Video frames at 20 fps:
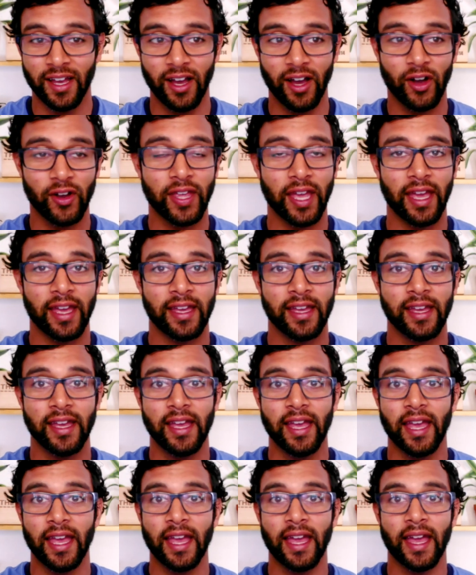Okay,
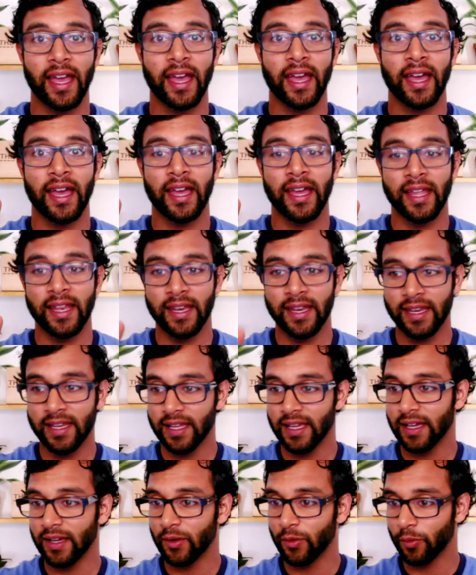
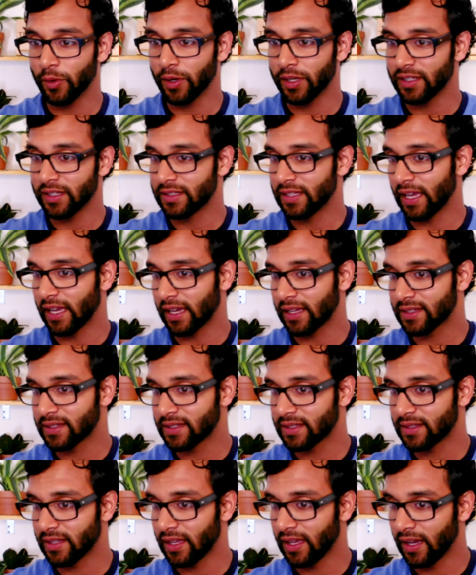and what is
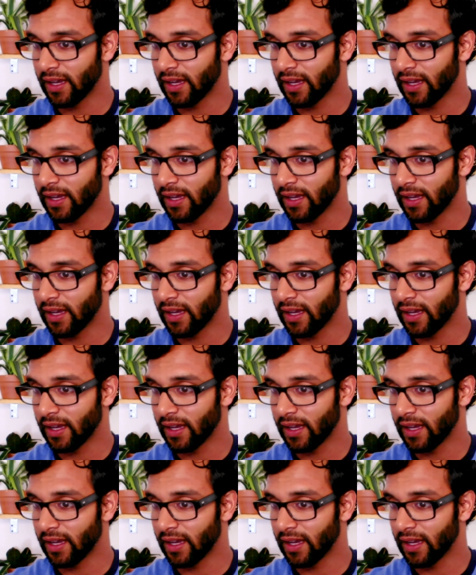next?